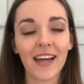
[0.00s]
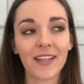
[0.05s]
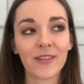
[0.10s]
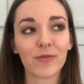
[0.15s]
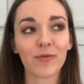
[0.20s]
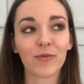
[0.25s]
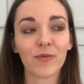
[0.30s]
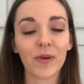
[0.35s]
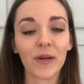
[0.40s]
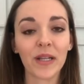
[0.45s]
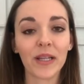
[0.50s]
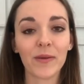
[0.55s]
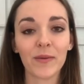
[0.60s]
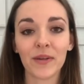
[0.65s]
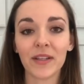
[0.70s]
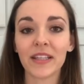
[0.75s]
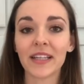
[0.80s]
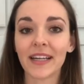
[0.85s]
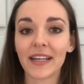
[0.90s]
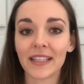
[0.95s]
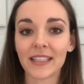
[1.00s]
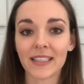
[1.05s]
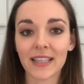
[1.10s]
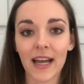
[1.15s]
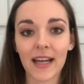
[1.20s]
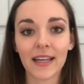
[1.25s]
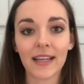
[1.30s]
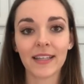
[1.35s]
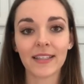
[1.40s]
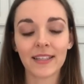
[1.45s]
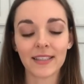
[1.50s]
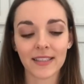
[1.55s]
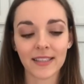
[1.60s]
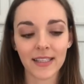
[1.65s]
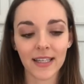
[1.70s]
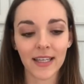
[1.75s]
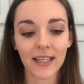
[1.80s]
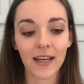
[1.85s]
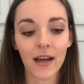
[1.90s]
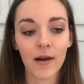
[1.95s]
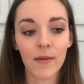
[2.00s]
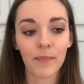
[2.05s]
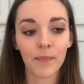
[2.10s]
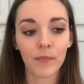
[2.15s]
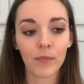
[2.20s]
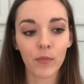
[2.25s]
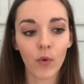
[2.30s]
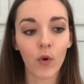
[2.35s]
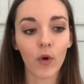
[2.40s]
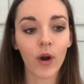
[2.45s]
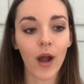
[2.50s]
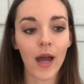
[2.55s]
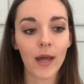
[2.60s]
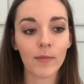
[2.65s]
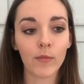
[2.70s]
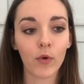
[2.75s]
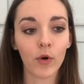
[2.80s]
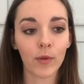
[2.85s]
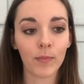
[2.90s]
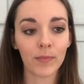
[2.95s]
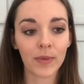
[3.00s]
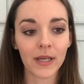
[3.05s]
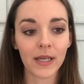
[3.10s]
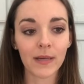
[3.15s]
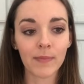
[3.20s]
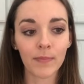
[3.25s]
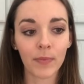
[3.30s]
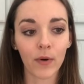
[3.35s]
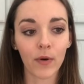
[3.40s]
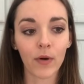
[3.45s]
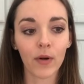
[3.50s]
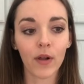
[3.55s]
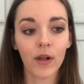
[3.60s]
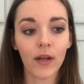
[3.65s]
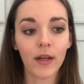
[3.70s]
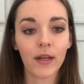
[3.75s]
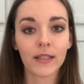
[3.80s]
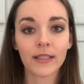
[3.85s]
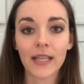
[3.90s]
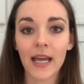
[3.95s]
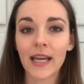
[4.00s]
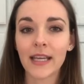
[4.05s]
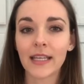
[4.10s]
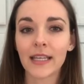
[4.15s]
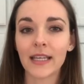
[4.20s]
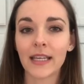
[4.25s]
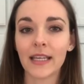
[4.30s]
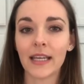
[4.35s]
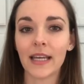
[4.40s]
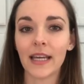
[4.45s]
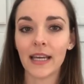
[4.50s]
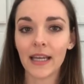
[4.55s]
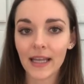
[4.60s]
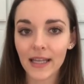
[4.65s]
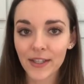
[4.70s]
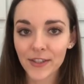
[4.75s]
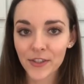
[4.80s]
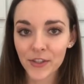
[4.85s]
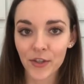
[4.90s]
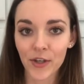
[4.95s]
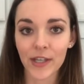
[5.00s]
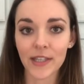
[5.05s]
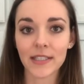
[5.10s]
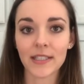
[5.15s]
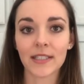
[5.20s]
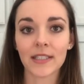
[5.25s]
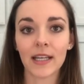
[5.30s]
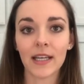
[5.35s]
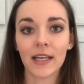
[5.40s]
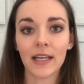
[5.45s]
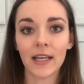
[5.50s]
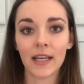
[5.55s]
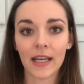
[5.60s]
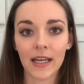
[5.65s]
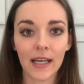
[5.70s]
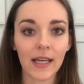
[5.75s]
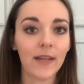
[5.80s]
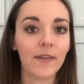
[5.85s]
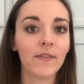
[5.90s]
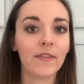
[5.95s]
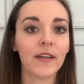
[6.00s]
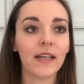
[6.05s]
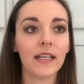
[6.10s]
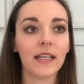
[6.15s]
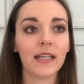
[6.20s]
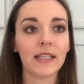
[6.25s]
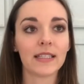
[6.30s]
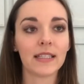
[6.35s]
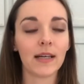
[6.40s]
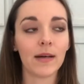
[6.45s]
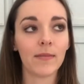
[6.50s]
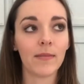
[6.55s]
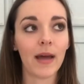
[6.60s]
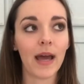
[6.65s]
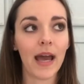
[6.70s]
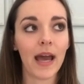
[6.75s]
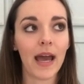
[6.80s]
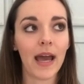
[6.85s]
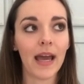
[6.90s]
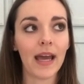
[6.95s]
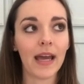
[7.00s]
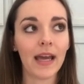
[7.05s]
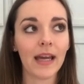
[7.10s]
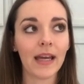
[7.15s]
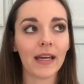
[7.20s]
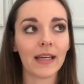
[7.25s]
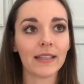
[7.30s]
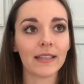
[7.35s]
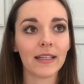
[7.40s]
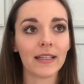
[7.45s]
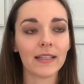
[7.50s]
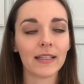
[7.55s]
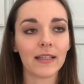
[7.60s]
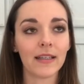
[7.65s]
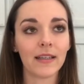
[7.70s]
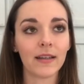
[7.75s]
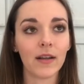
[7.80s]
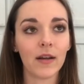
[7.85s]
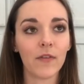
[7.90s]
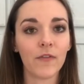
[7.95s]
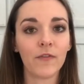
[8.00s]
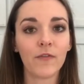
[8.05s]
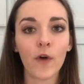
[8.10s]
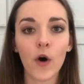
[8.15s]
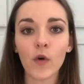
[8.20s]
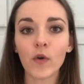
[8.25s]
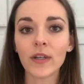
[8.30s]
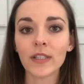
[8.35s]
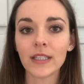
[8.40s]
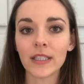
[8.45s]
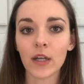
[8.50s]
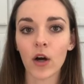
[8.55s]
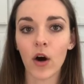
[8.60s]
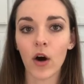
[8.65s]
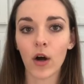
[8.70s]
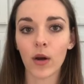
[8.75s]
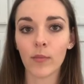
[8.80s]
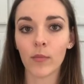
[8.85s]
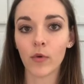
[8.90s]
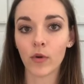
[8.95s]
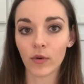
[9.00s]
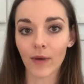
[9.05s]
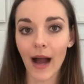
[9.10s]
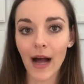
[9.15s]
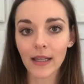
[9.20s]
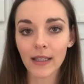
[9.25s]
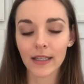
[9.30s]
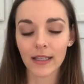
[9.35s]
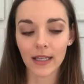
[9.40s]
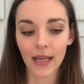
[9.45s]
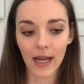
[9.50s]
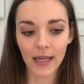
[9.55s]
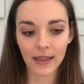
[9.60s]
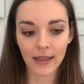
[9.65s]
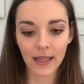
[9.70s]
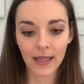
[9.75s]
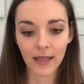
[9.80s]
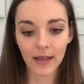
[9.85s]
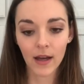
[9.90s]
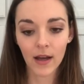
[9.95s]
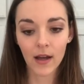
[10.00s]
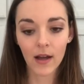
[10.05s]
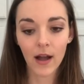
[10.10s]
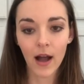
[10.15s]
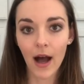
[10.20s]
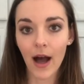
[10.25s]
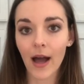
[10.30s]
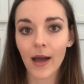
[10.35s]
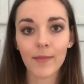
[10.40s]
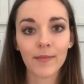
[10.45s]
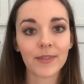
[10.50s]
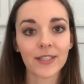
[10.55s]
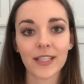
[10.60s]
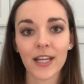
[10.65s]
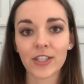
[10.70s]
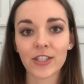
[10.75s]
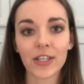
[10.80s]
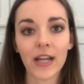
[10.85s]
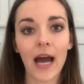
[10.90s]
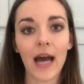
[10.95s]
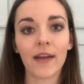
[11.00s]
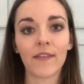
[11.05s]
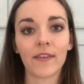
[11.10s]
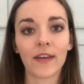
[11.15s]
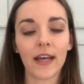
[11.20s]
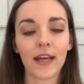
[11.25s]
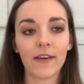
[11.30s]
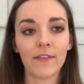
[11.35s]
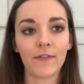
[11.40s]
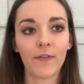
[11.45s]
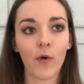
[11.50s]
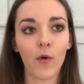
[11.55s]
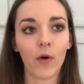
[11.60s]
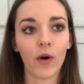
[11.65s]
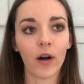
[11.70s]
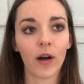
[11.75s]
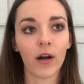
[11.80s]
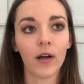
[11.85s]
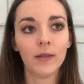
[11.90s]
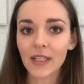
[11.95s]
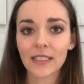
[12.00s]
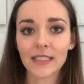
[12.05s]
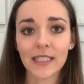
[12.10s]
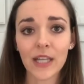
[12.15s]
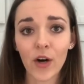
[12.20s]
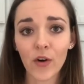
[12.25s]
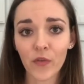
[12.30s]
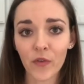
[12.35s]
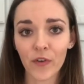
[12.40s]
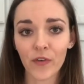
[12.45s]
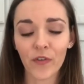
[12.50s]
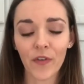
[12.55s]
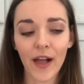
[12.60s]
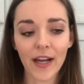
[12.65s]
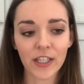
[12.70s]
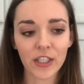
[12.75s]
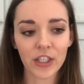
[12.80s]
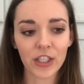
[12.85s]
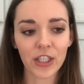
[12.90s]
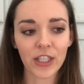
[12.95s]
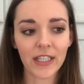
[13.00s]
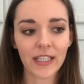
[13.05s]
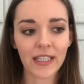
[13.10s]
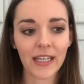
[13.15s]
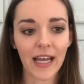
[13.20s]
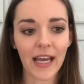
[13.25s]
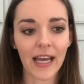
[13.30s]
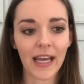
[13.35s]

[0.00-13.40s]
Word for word: it's really, really exciting to see more and more people taking an interest in veganism and focusing on morality. I think I'm such an advocate for self-reflection